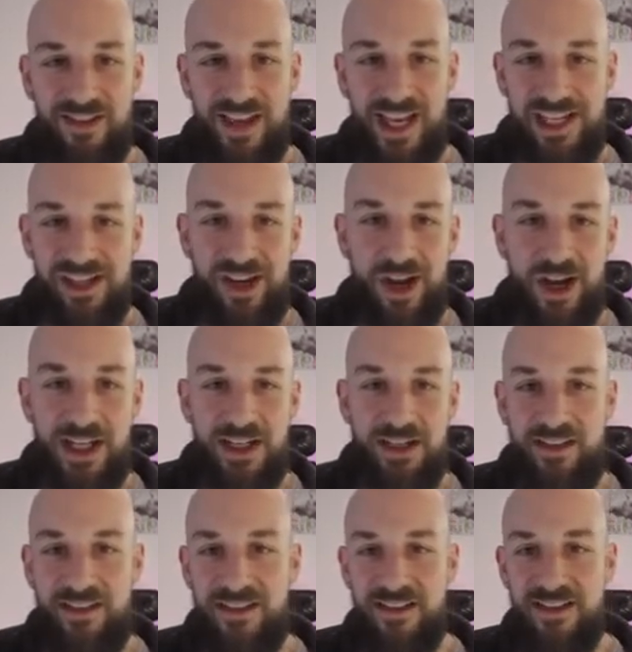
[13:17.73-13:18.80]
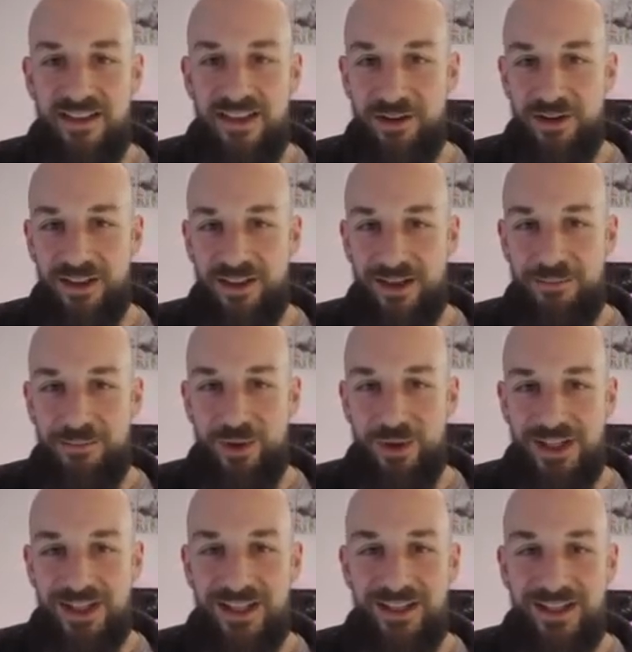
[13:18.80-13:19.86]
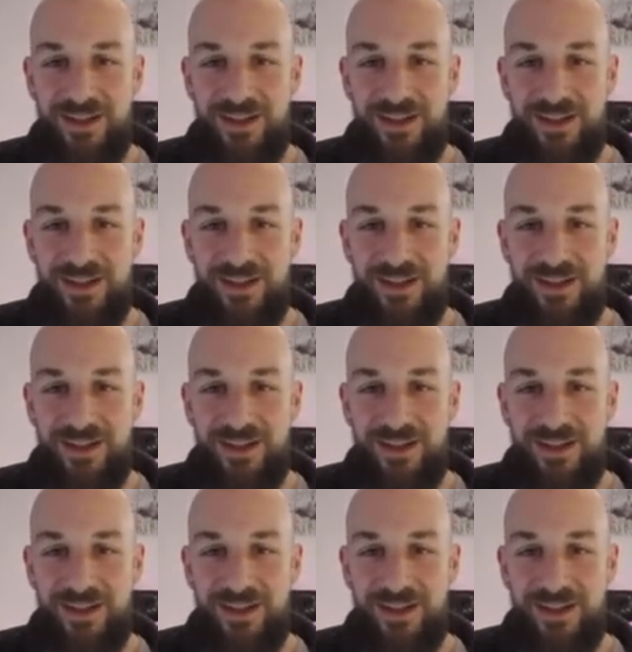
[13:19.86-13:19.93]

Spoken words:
like not sincere at some point,